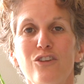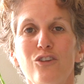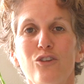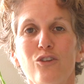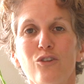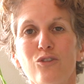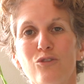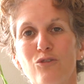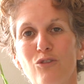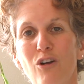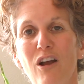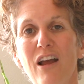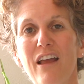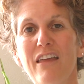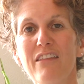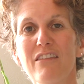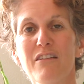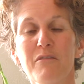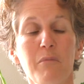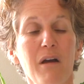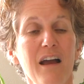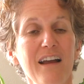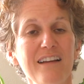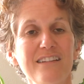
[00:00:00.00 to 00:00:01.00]
you dry
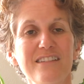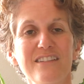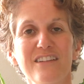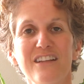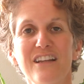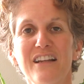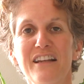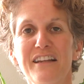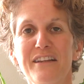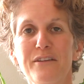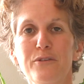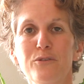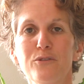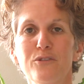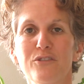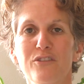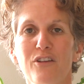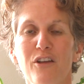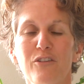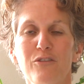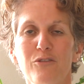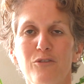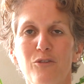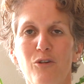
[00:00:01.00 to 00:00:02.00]
them. Ideally, you
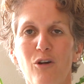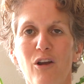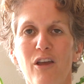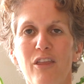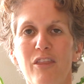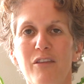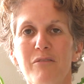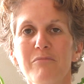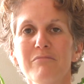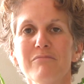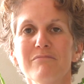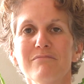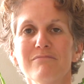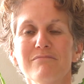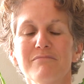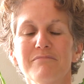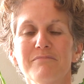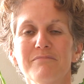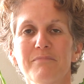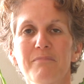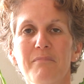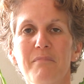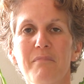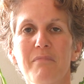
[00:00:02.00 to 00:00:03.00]
sun dry them.
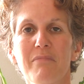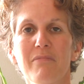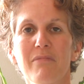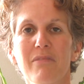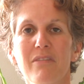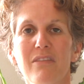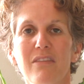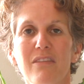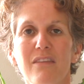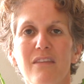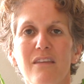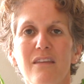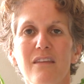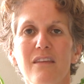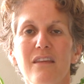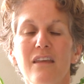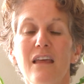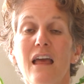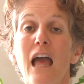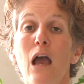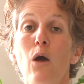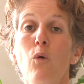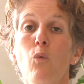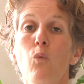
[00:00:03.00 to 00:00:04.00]

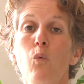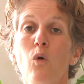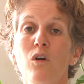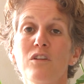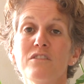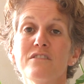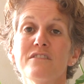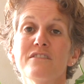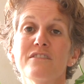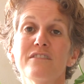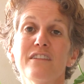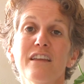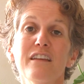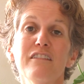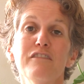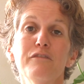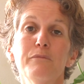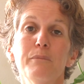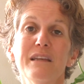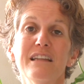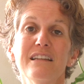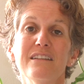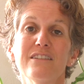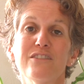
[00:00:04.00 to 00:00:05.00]
Once
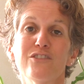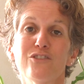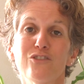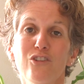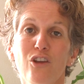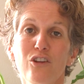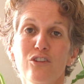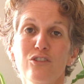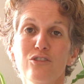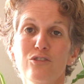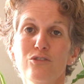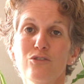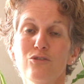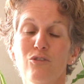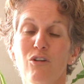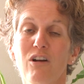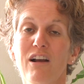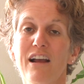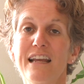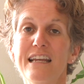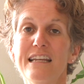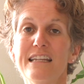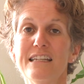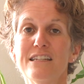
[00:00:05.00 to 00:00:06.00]
they've been sun
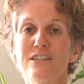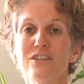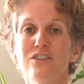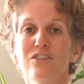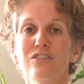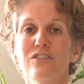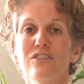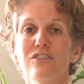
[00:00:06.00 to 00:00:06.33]
dried,